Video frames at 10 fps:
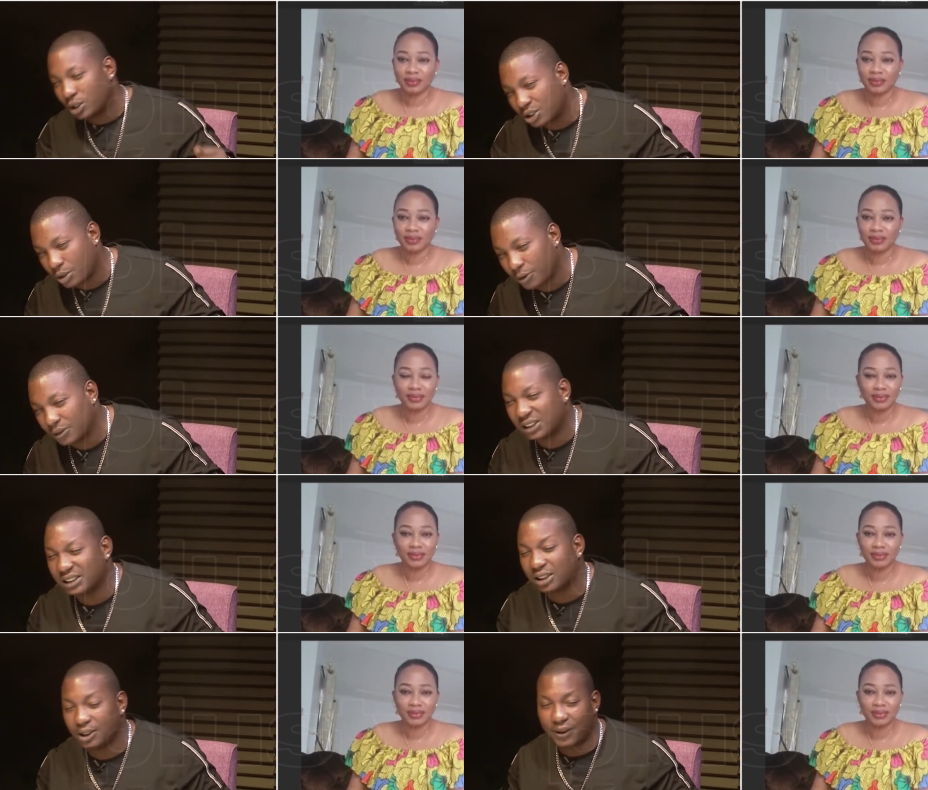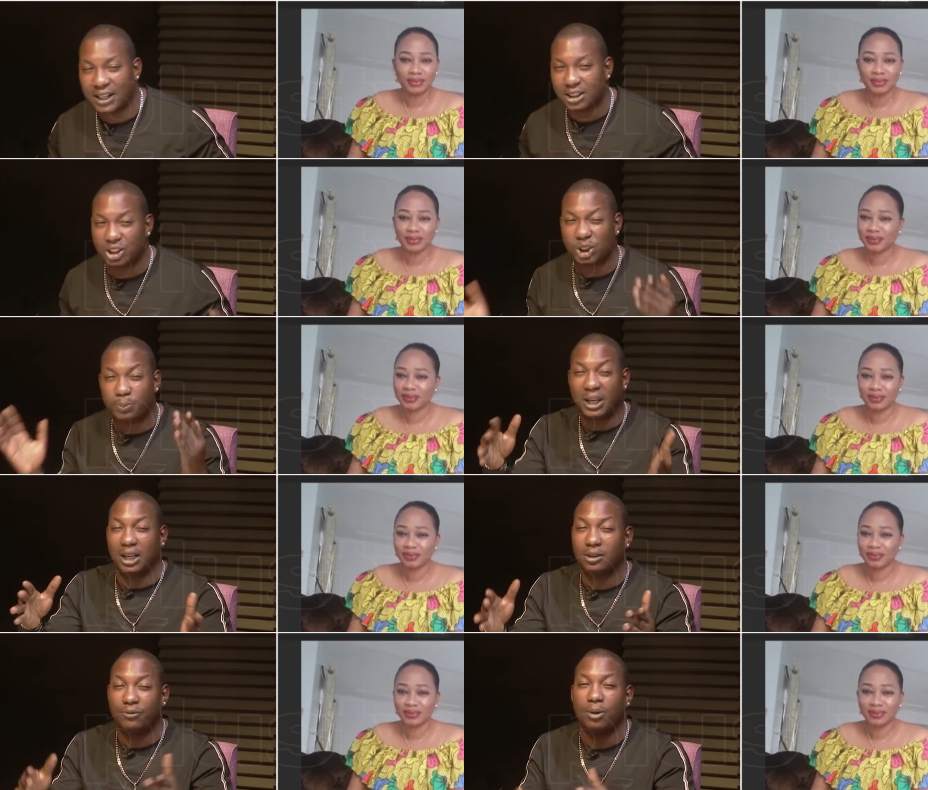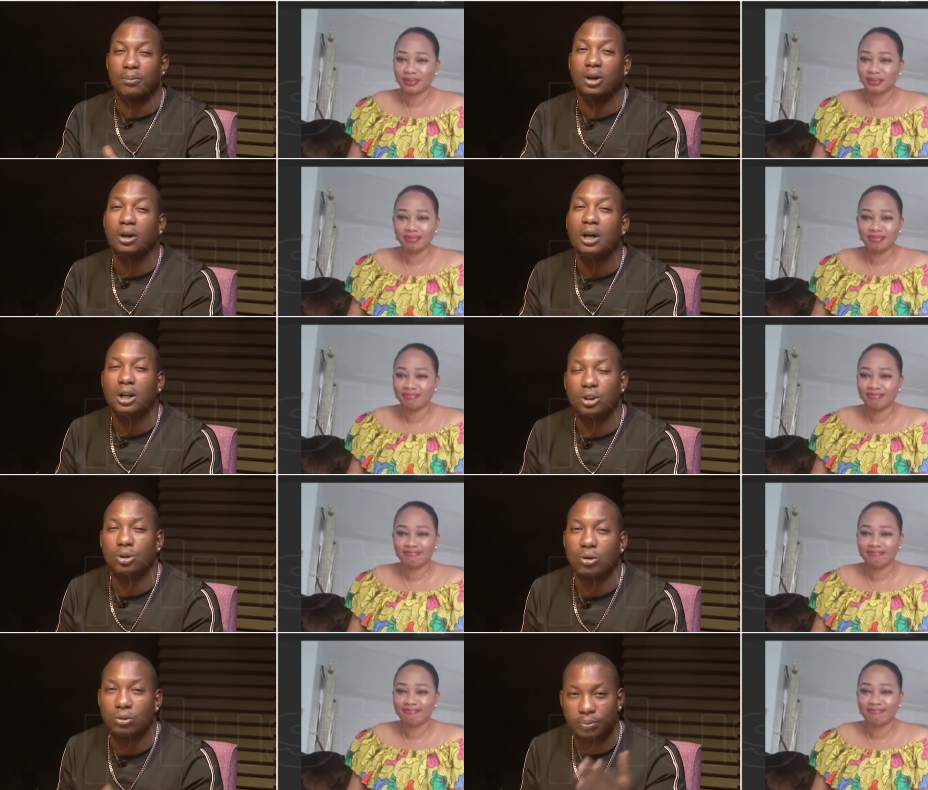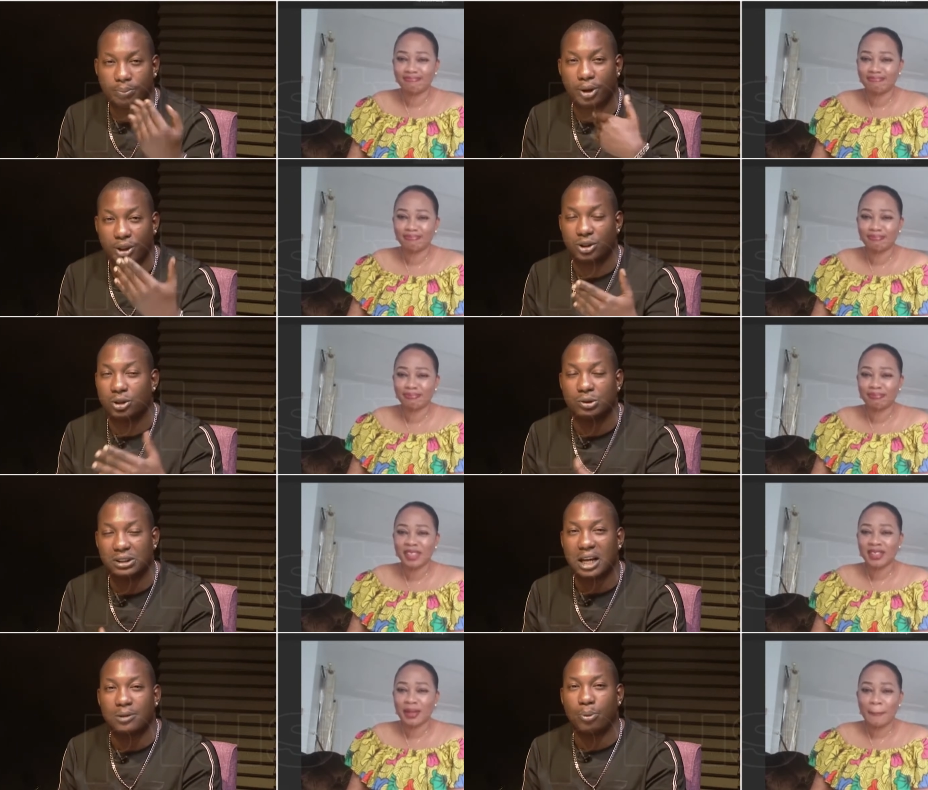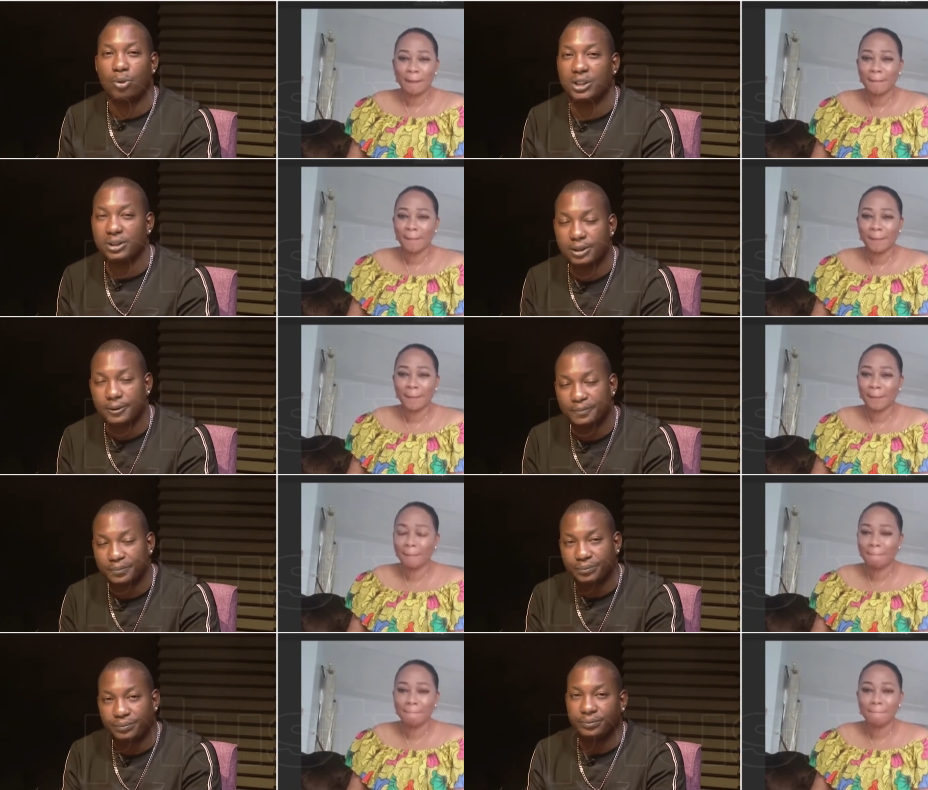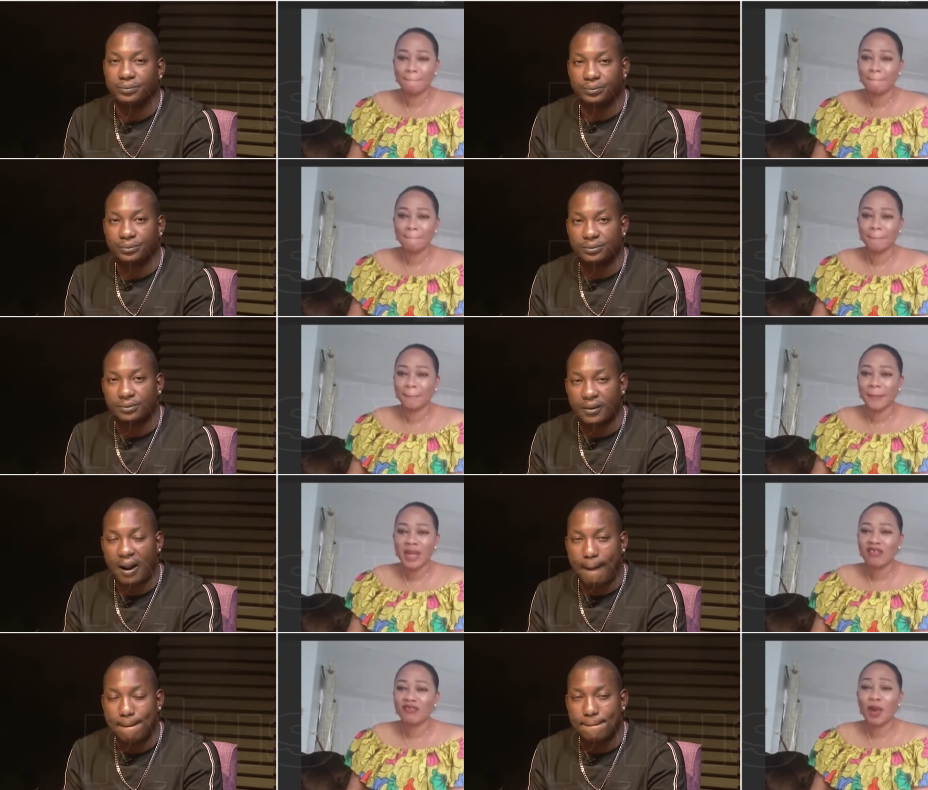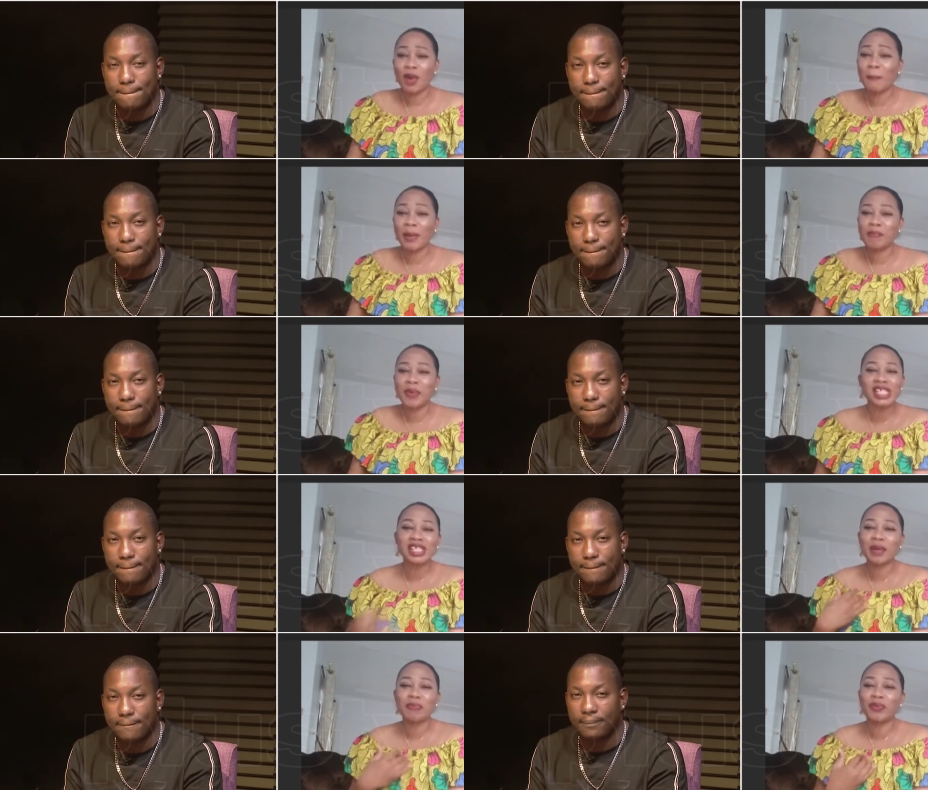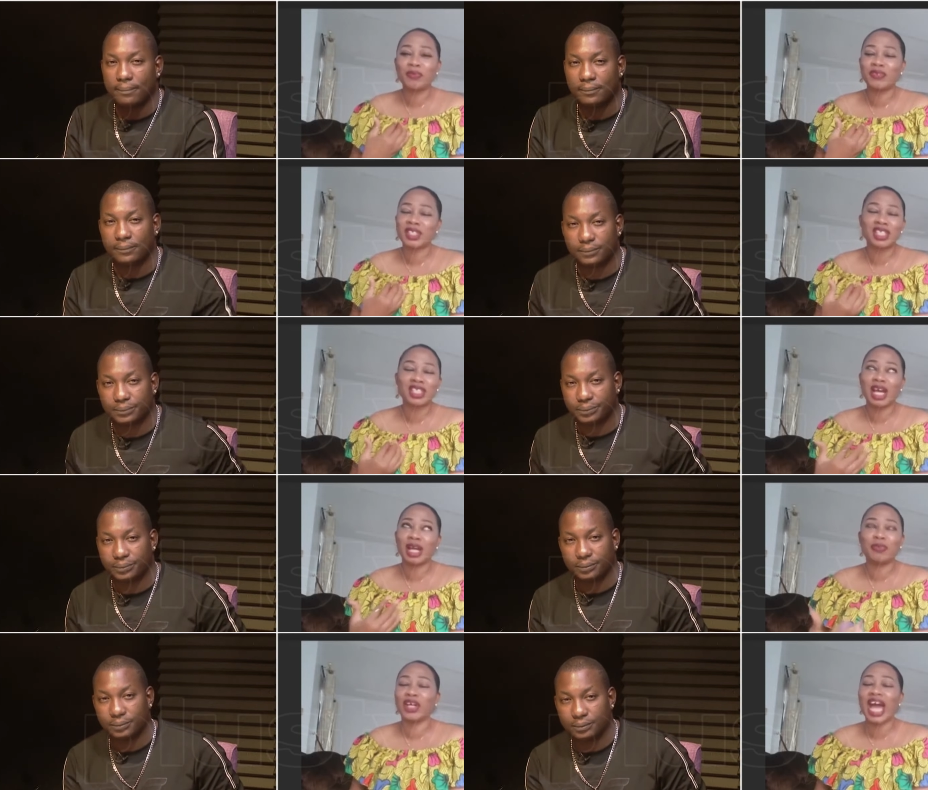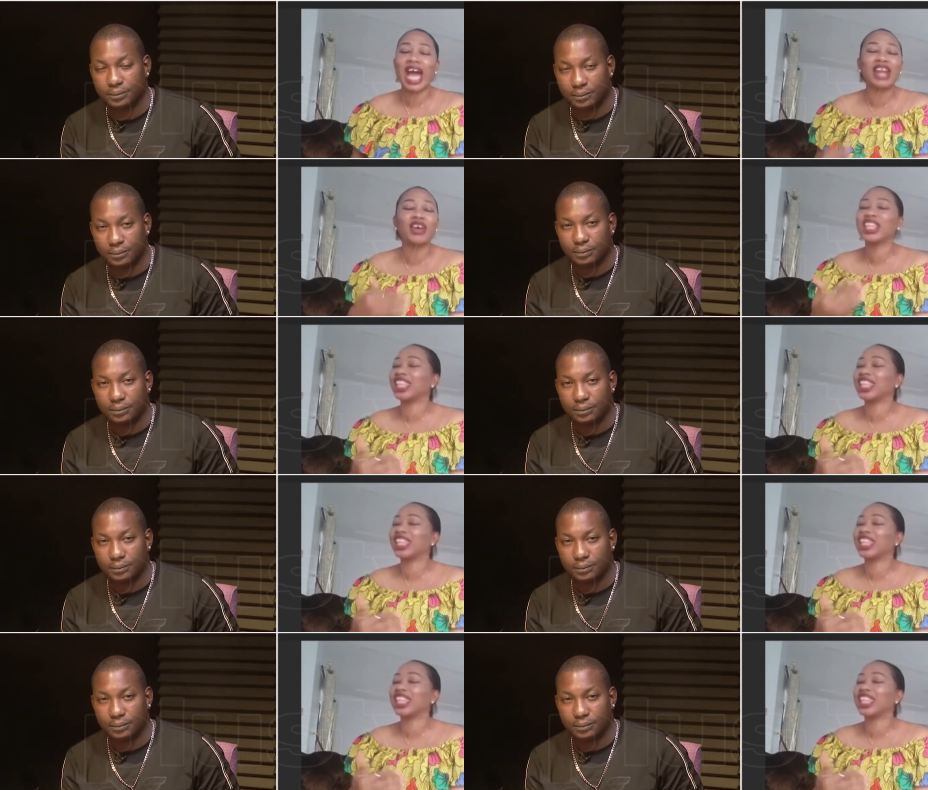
Speaker 1: are some of the disadvantages, speaking from a, you know, personal standpoint?
Speaker 2: From personal standpoint, I don't